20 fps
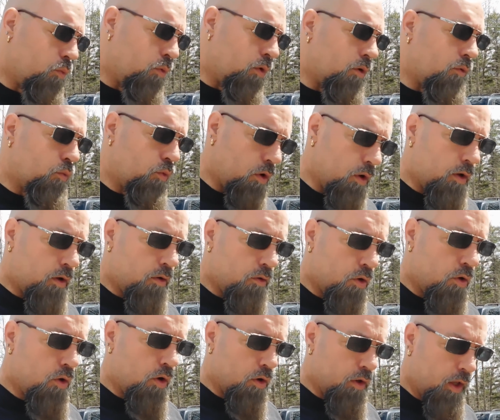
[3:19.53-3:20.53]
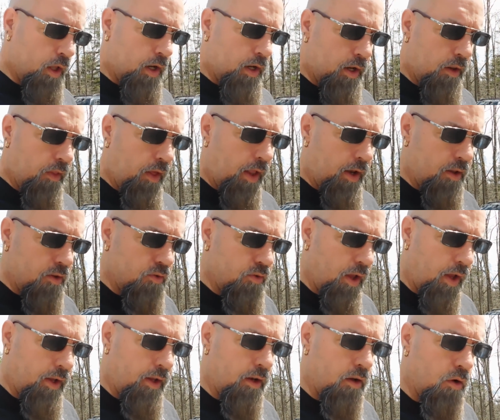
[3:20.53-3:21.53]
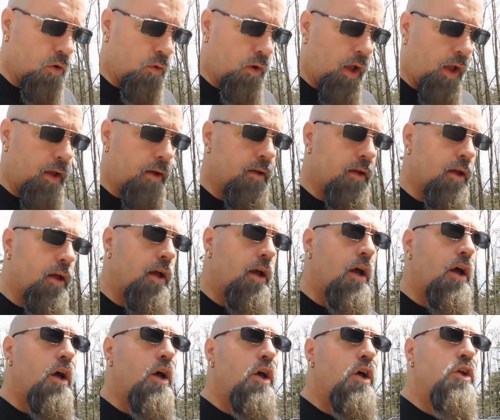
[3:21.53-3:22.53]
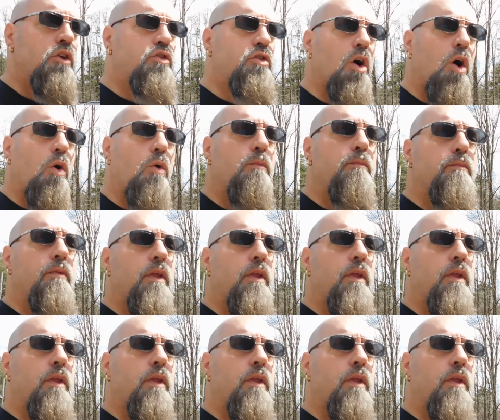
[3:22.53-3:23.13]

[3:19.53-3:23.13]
we'll we'll get into that in a second. Okay, so